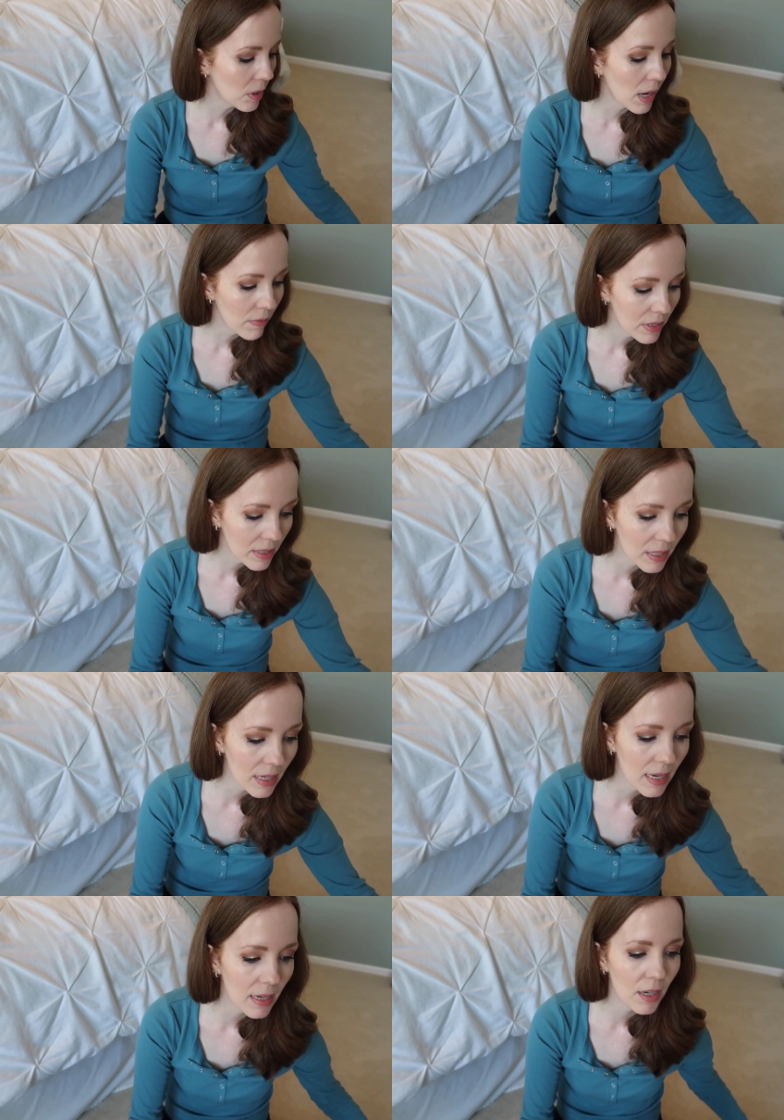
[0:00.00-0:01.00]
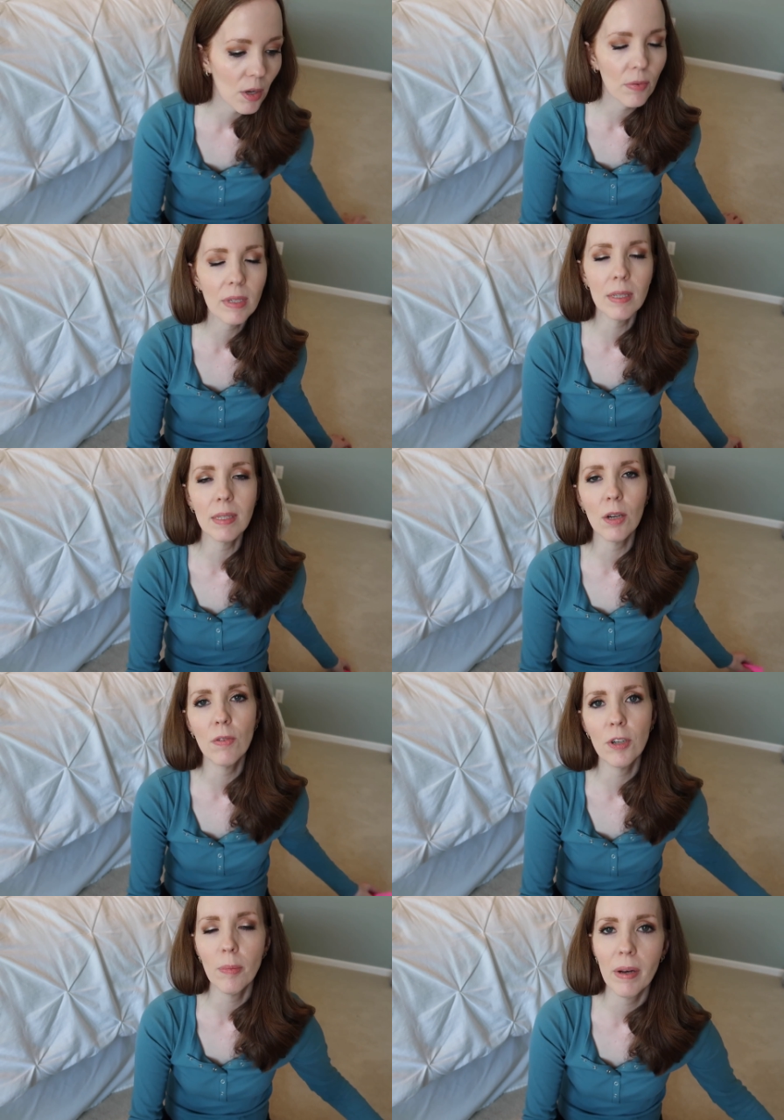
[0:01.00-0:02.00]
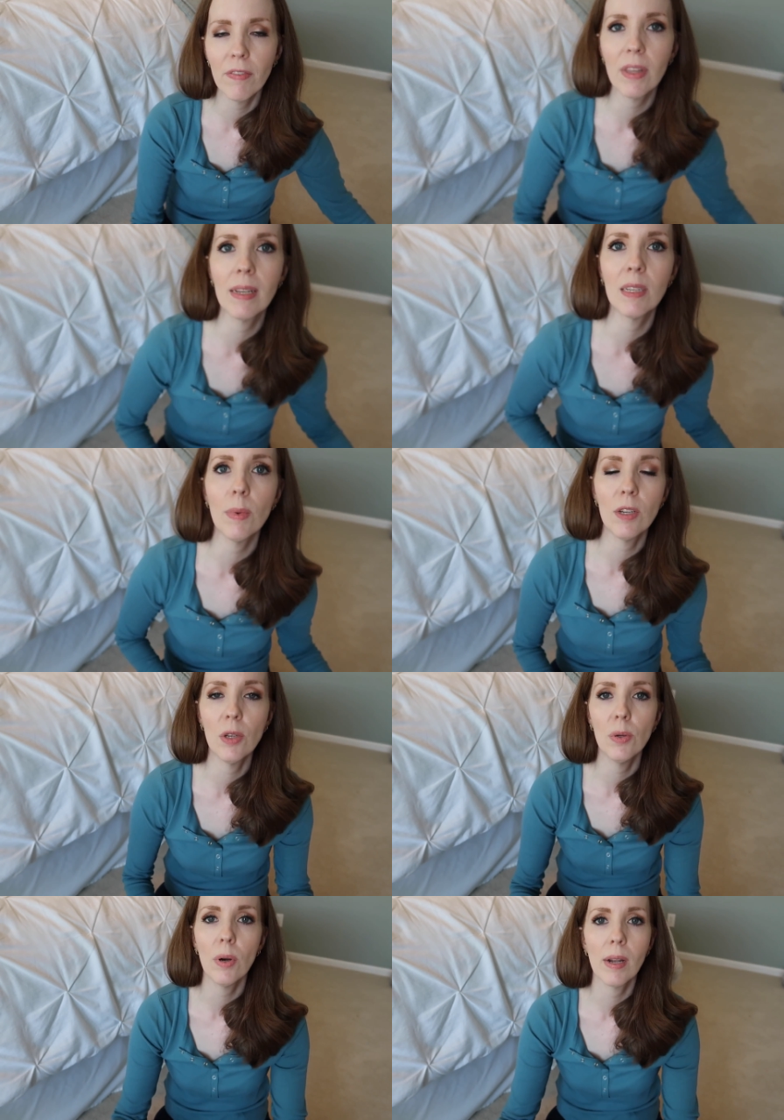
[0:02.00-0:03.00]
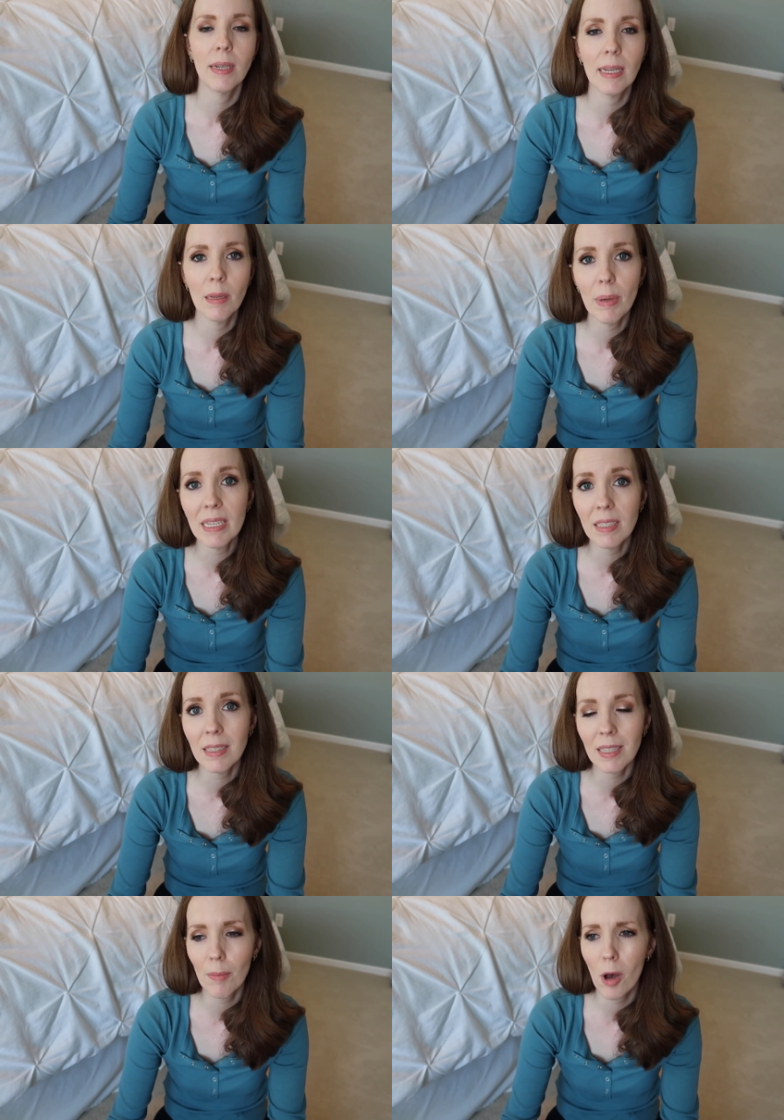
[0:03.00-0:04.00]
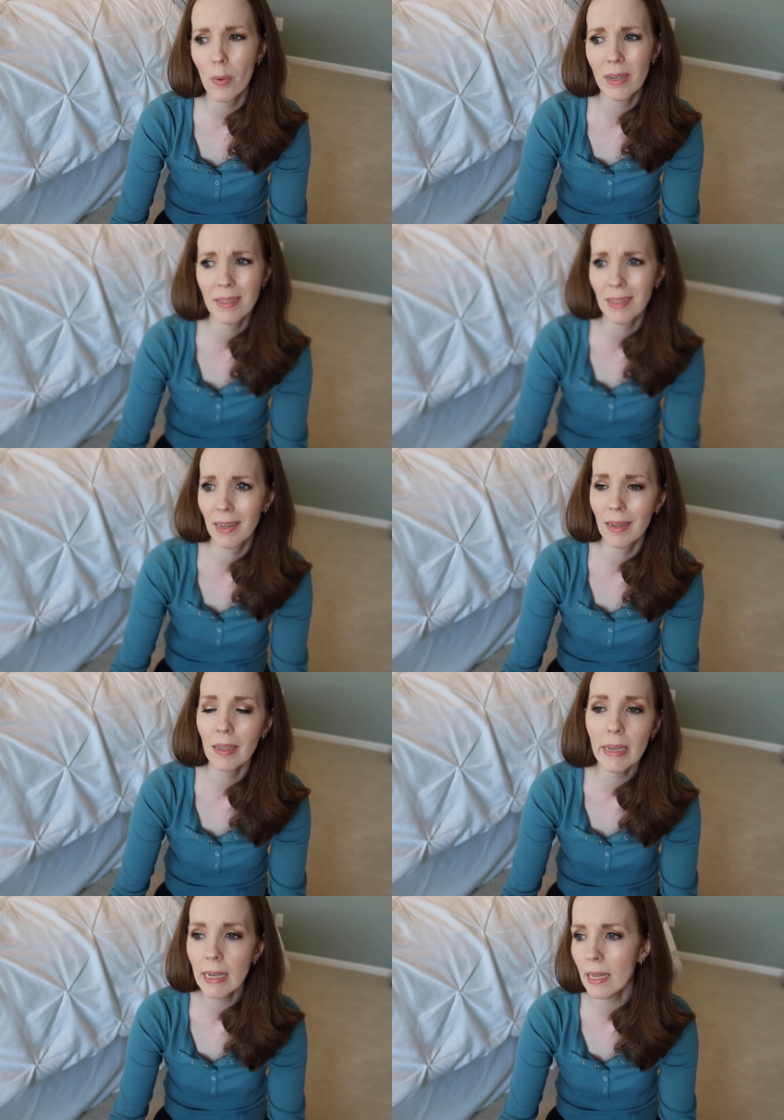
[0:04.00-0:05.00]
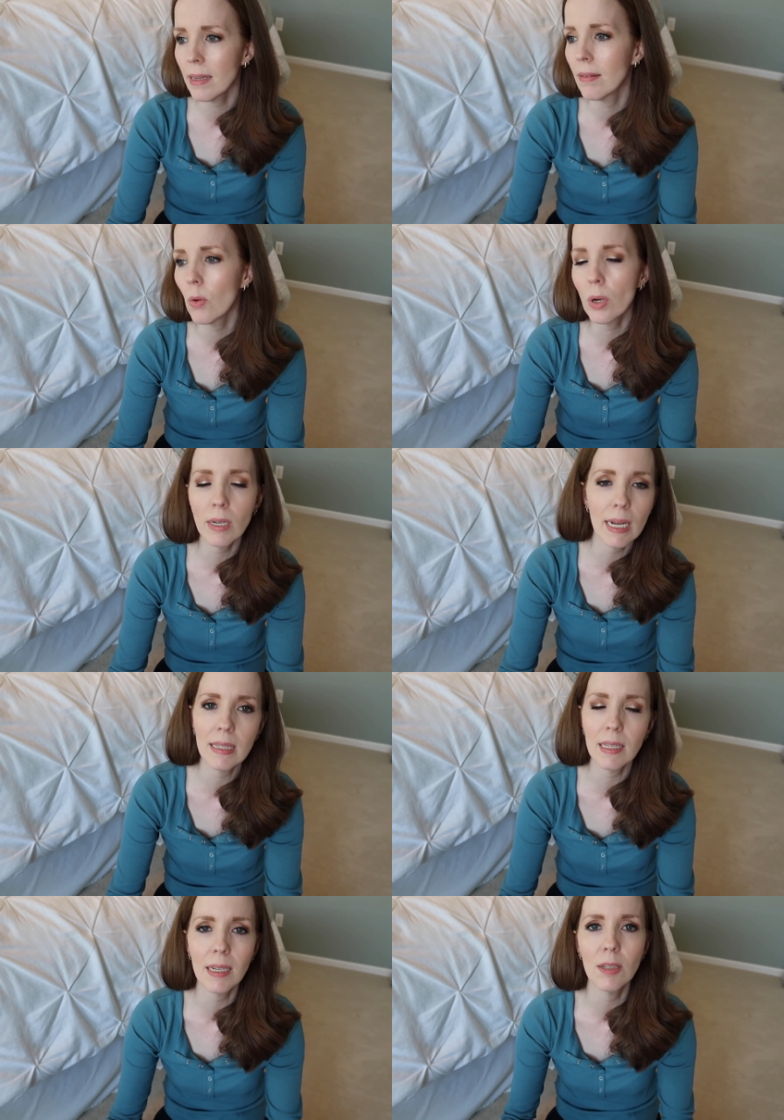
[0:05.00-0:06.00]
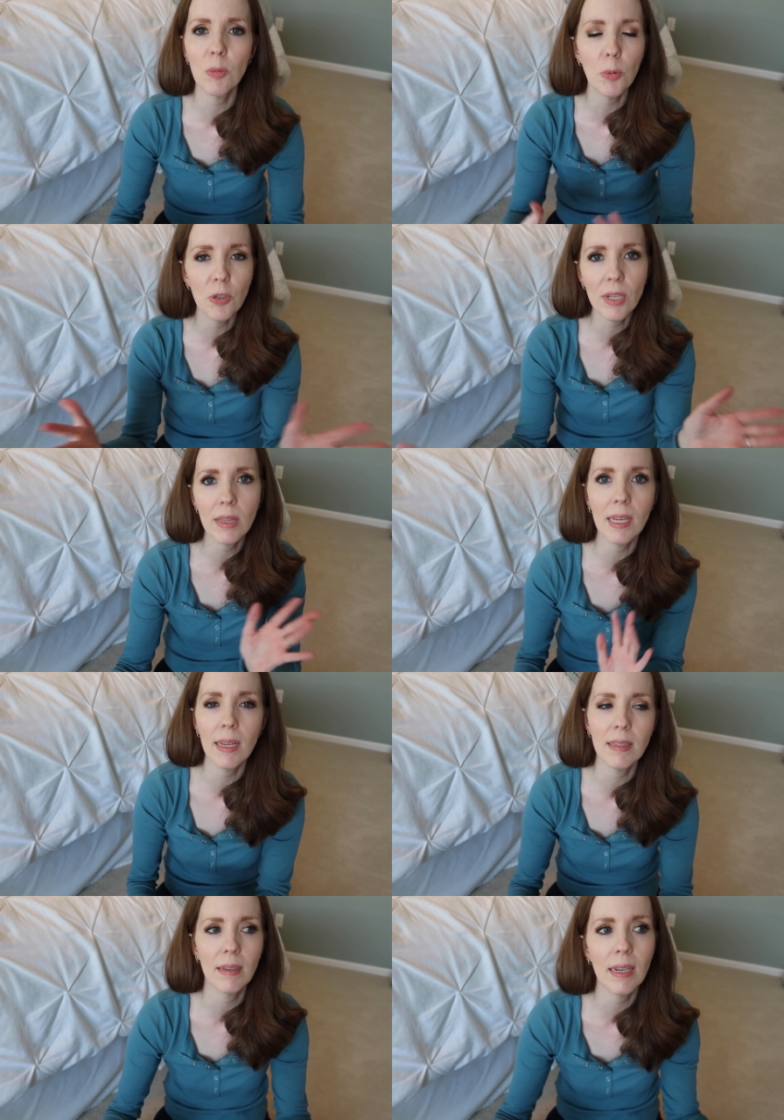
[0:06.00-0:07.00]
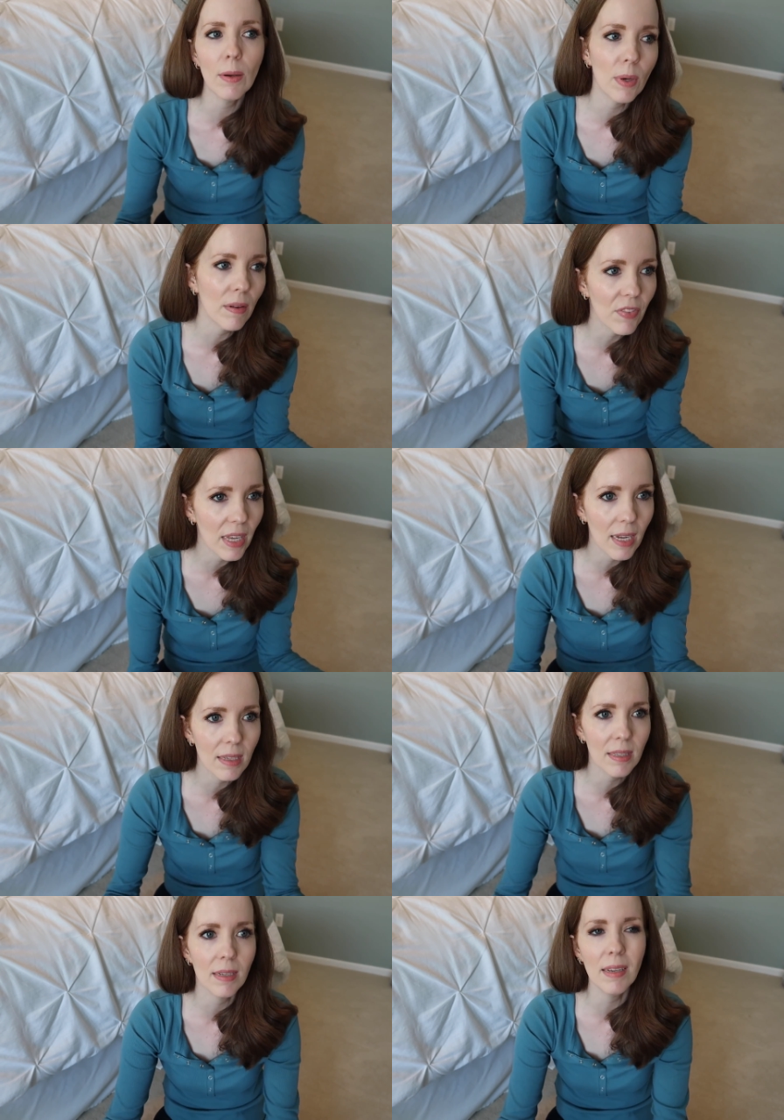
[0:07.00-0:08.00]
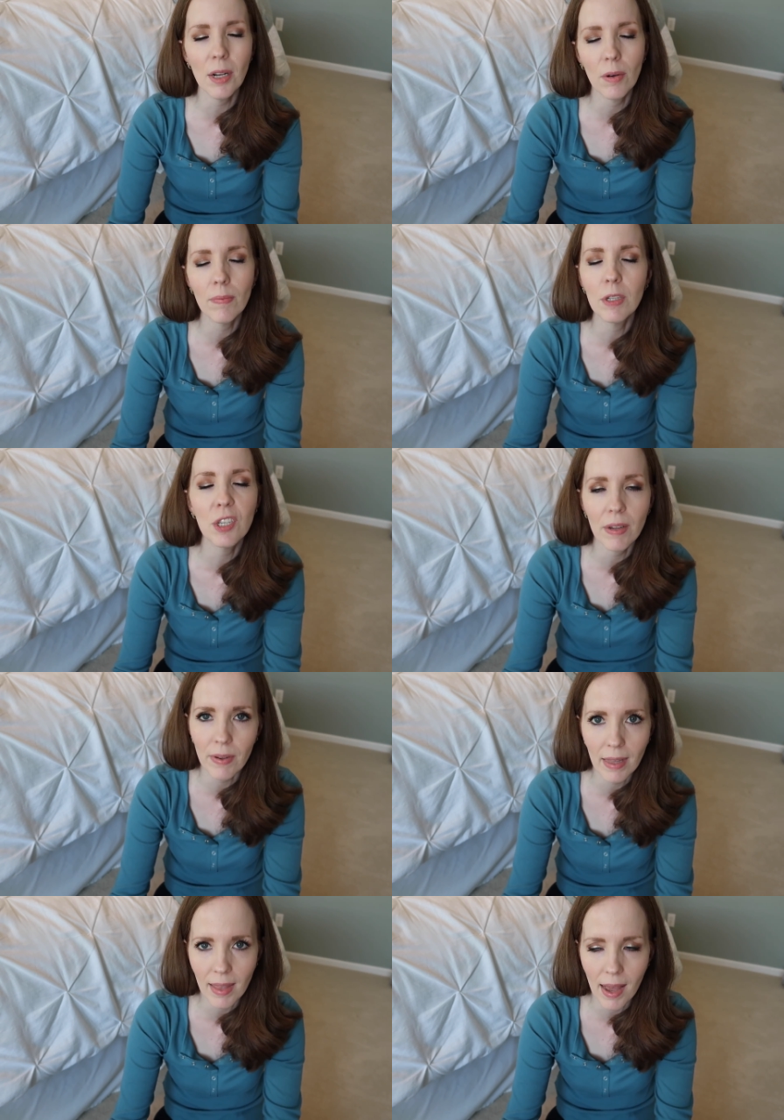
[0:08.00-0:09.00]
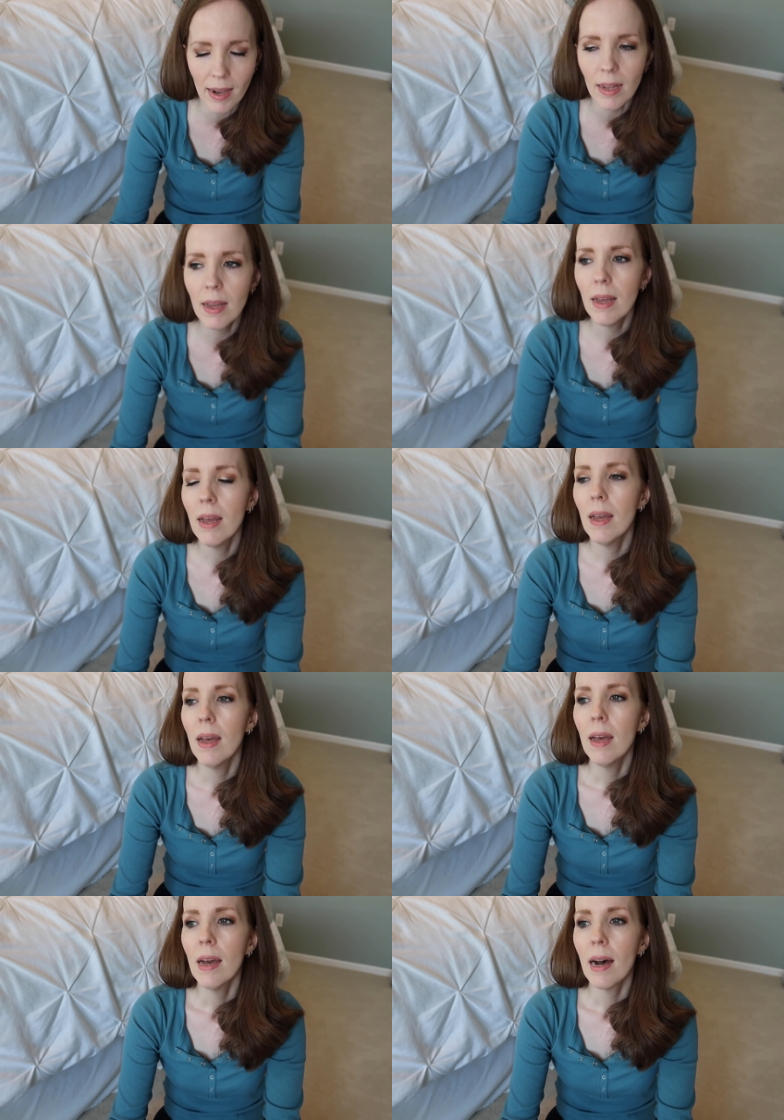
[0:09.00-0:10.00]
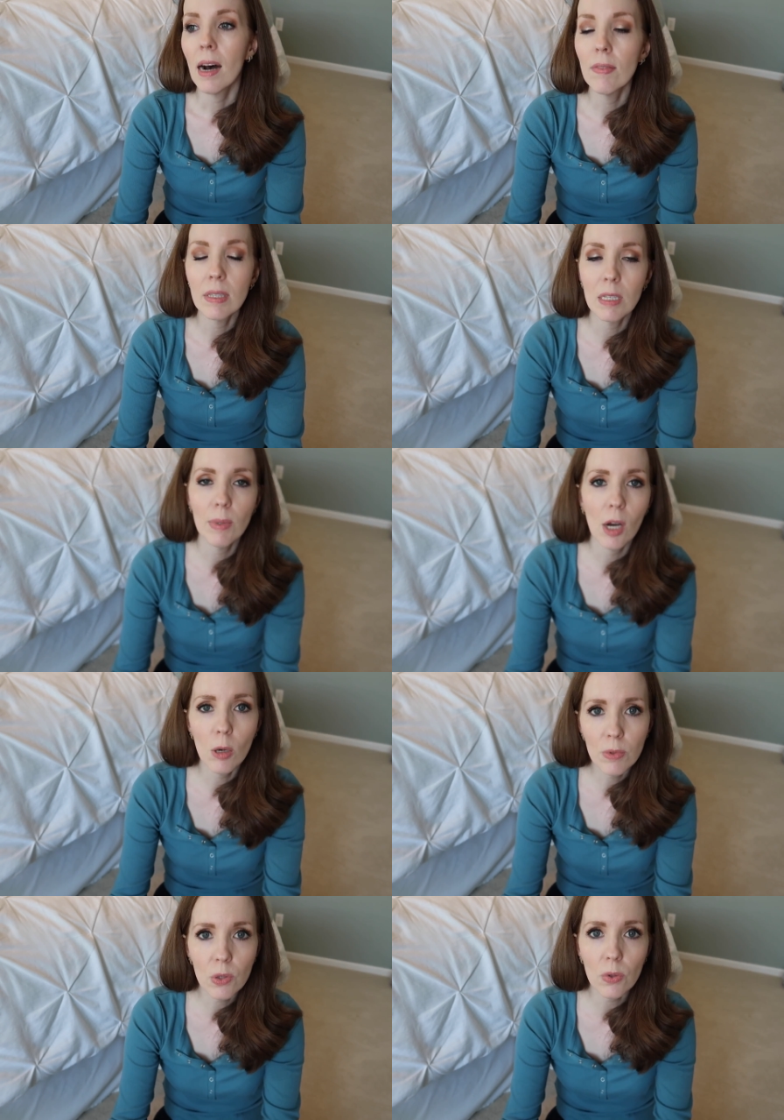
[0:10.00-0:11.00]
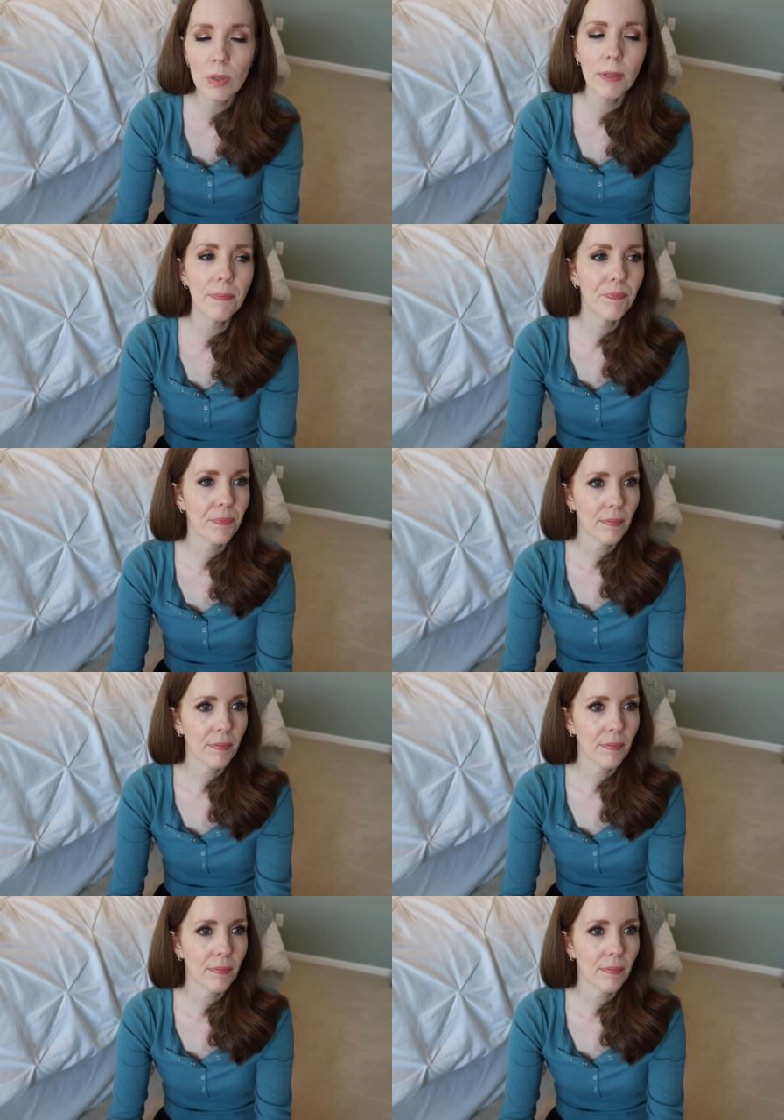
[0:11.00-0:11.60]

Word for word: Obviously, you know, this is over and above things that we do on a daily basis. I'm always like cleaning and organizing and sprucing things and getting rid of things and, you know, stuff like that. Obviously, we homeschool.